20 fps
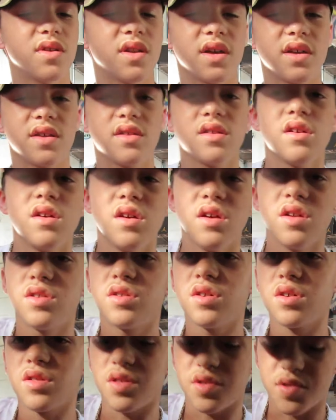I
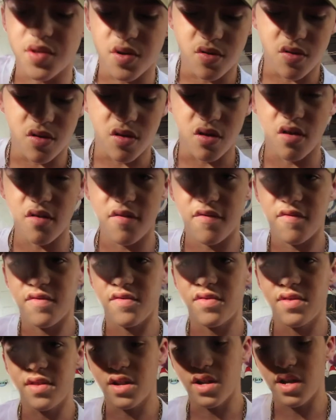took the sole
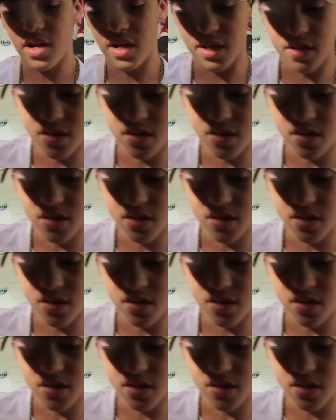off that I